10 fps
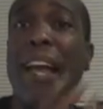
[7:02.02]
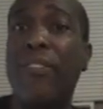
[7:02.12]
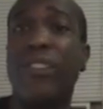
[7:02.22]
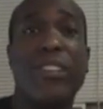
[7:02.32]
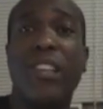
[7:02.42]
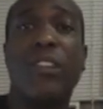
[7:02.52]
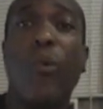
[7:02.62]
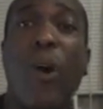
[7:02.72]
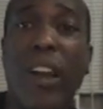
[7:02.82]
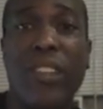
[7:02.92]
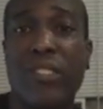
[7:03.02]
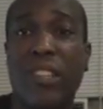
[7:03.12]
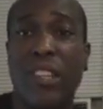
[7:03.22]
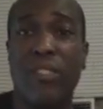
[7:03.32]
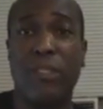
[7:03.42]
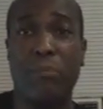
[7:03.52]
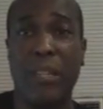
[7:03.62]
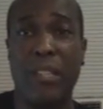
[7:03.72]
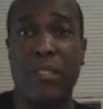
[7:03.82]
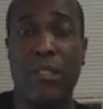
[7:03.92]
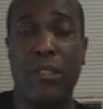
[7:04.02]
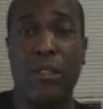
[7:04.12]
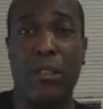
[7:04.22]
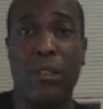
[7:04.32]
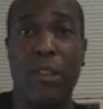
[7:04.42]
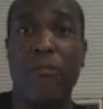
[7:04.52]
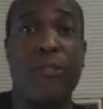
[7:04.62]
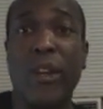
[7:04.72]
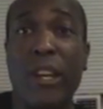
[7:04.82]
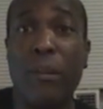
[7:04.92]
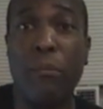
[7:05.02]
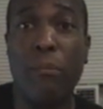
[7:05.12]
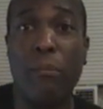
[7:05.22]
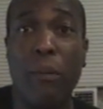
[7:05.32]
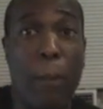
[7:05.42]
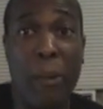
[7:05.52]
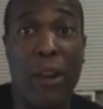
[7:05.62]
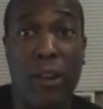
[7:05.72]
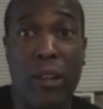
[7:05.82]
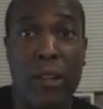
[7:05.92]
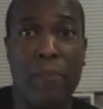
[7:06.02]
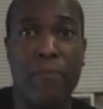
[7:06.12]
out there doesn't want us to live in peace and freedom, apparently.